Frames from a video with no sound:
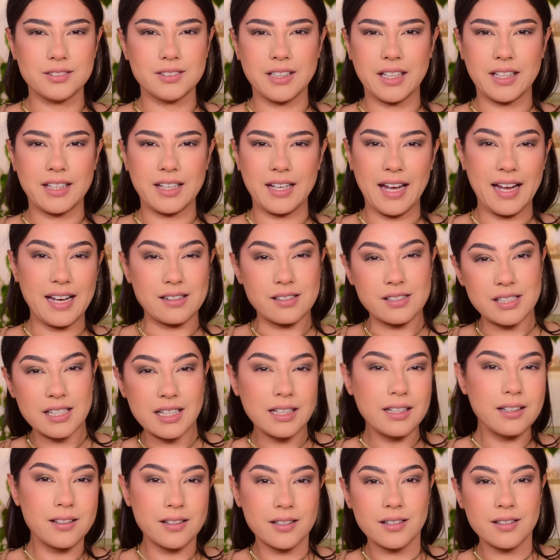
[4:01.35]
Like an
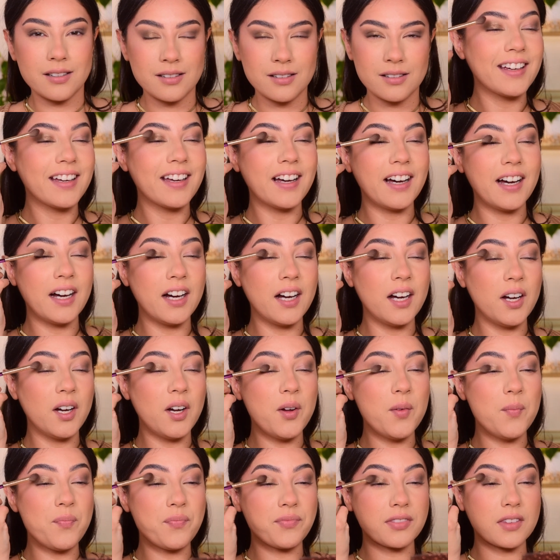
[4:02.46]
antique.
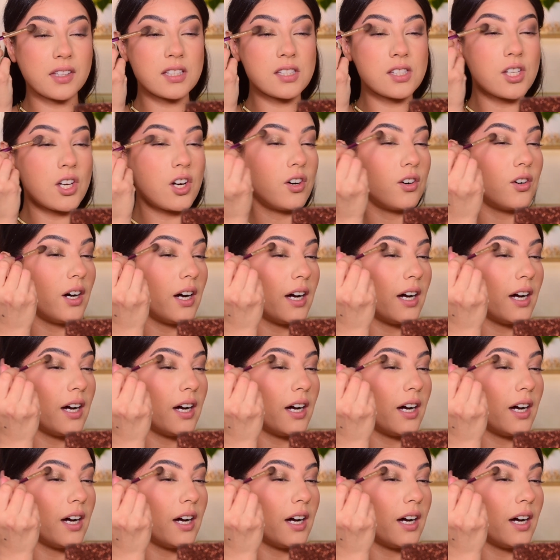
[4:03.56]
So